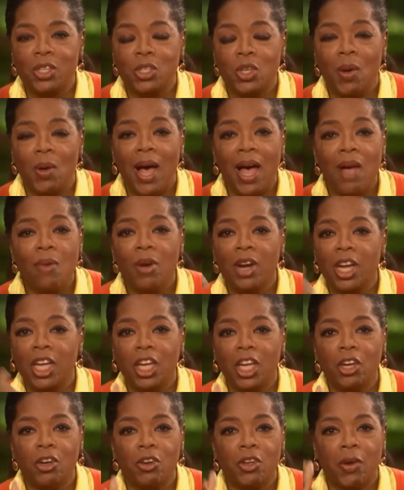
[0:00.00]
So I want to
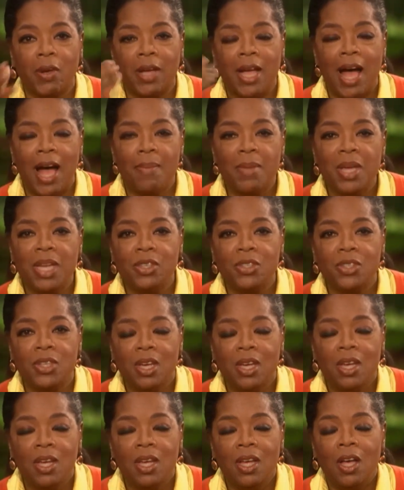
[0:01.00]
hear your comments
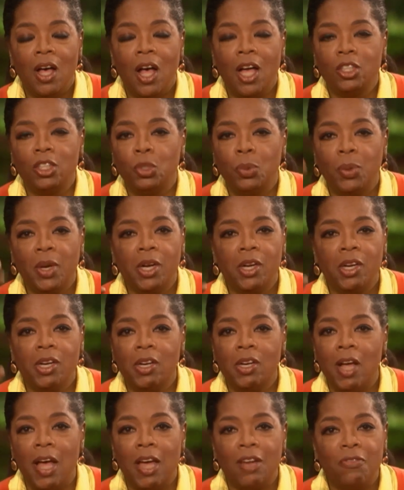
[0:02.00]
on
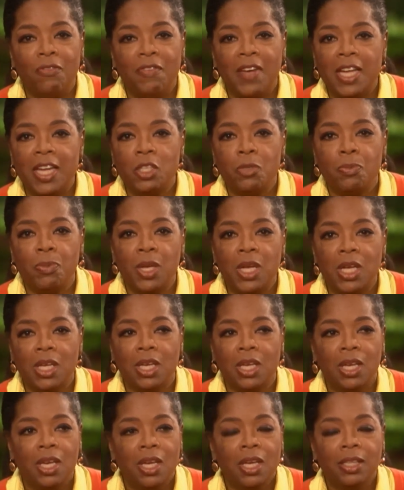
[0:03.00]
Twitter, on Facebook.
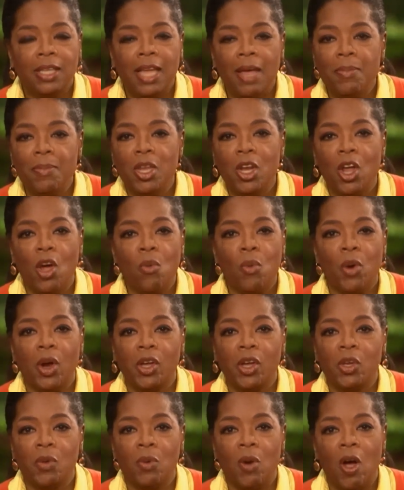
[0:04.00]
Let me know where
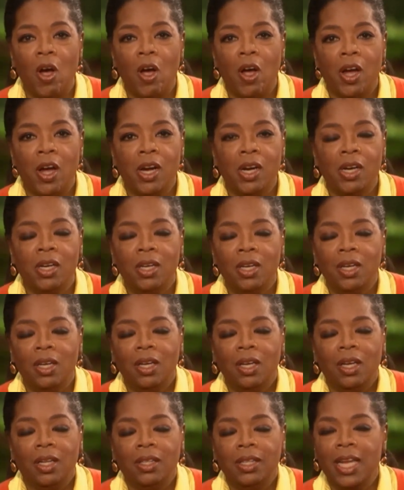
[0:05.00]
you are.
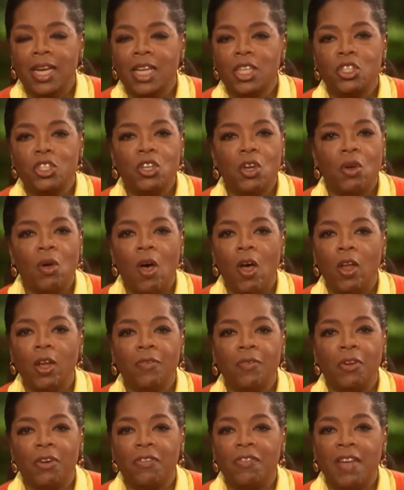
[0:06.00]
Let us know all
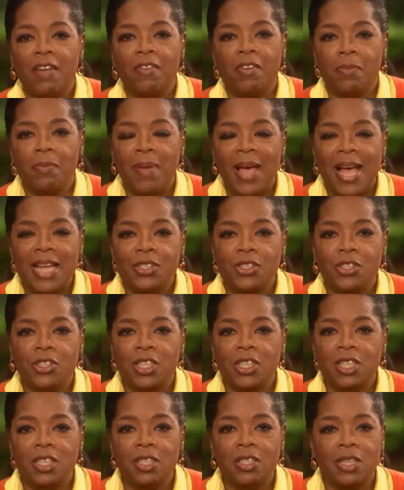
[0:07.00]
of your favorite
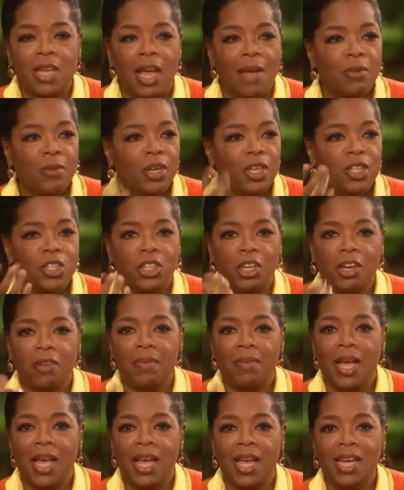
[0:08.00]
passages. I'm going to share
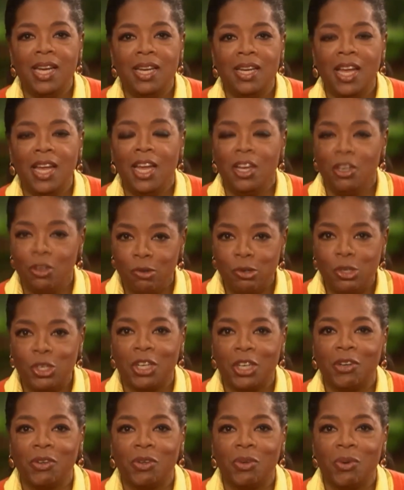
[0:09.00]
mine and you
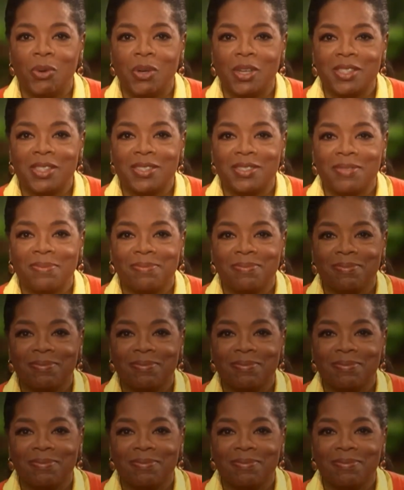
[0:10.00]
share yours.